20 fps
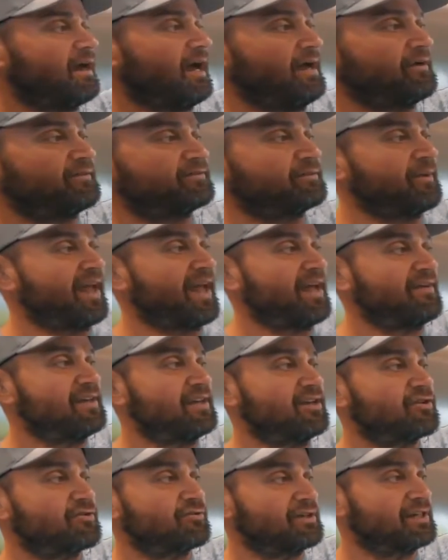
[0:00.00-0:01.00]
I have some
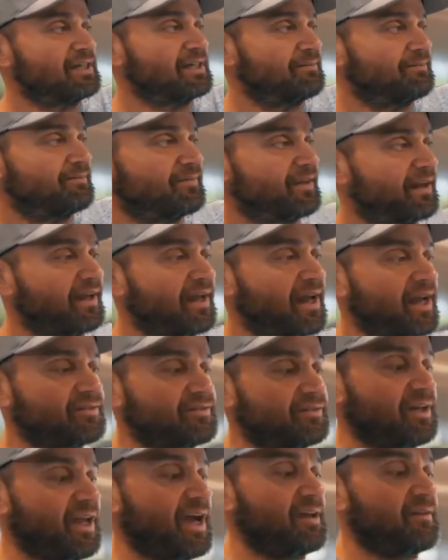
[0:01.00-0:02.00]
heavy cream that I
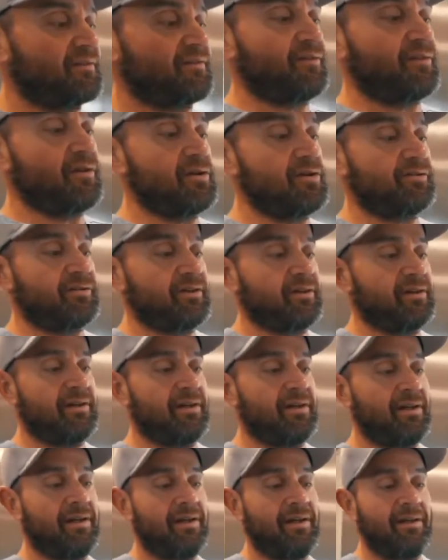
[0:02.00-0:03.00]
actually had frozen.
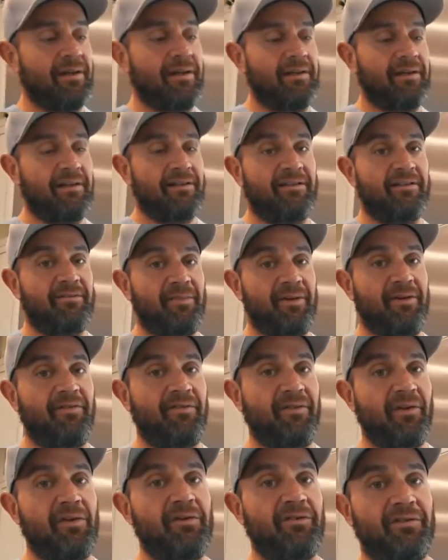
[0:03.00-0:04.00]
This has been
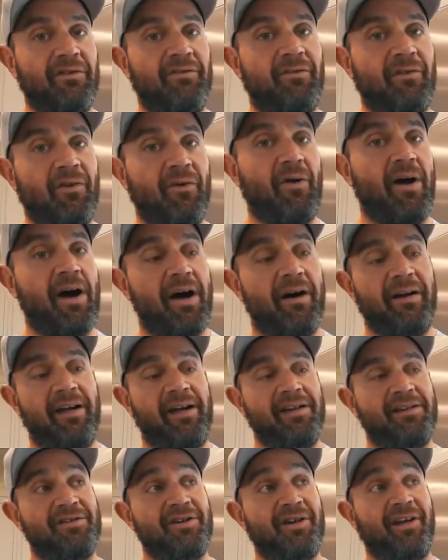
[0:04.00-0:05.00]
frozen for a while, and
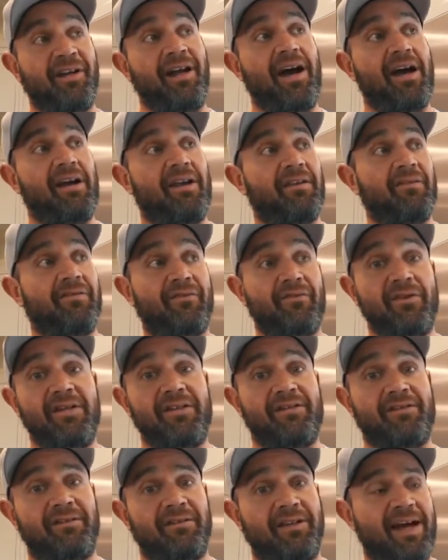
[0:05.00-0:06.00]
I took it out of the
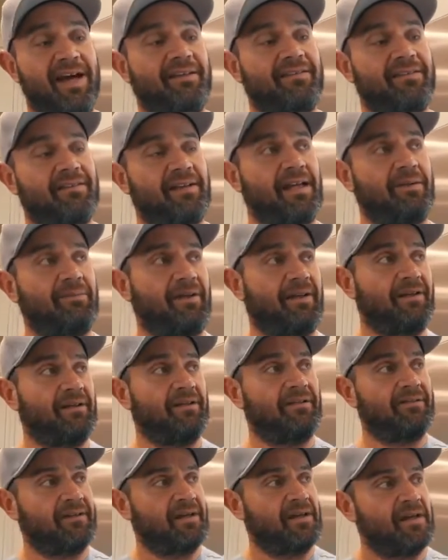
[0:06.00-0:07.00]
freezer last night
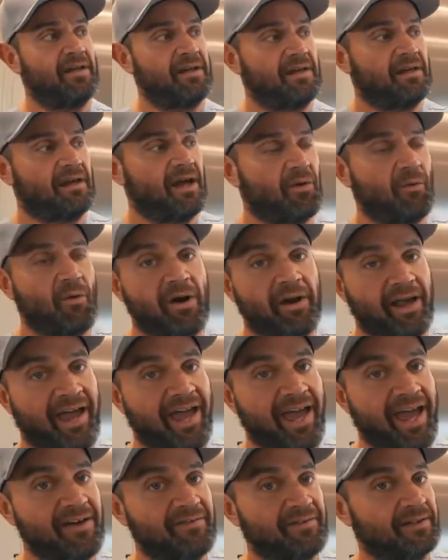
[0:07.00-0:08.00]
because I want to
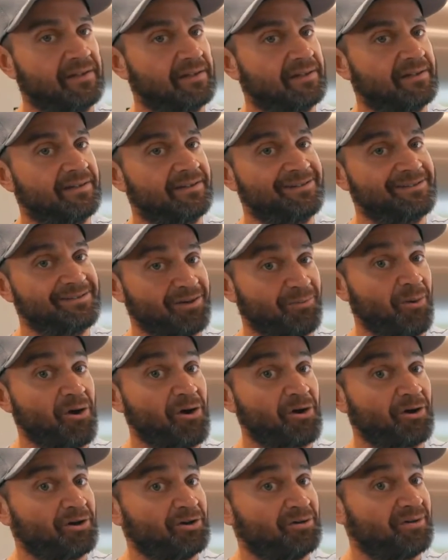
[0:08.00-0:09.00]
have it
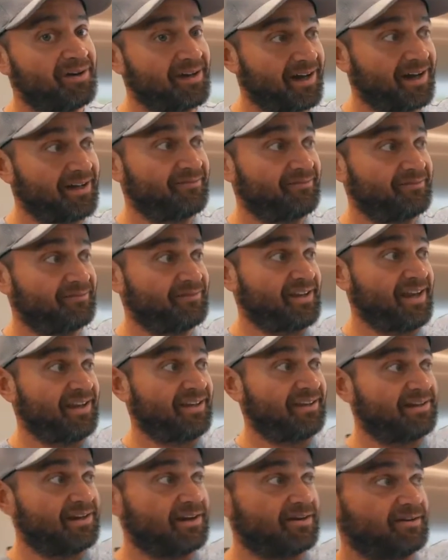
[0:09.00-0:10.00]
tomorrow. I've
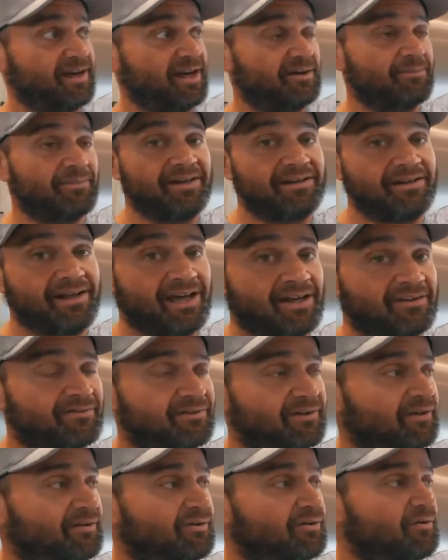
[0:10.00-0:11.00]
taken dairy out of my diet
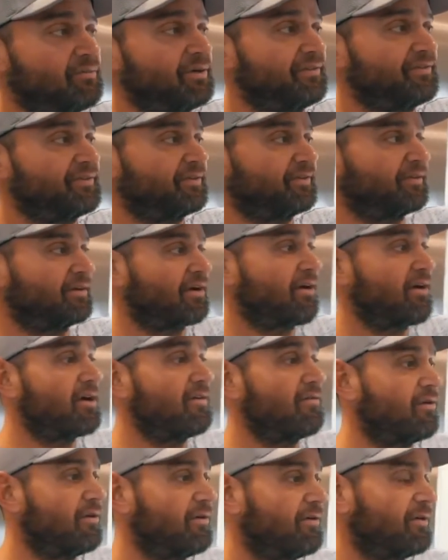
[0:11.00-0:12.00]
for the whole month of the
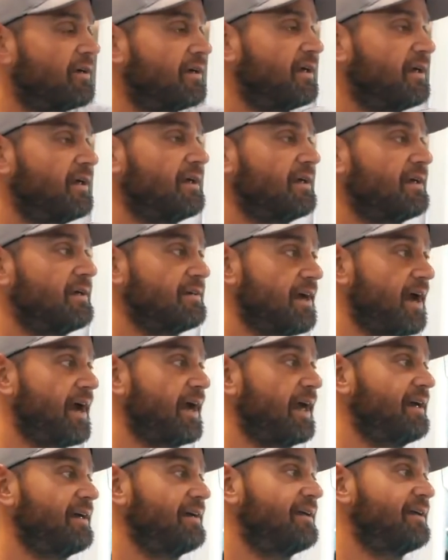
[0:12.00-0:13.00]
carnivore
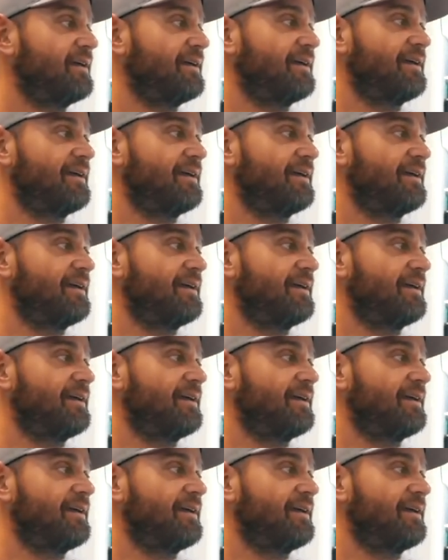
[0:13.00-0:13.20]
diet,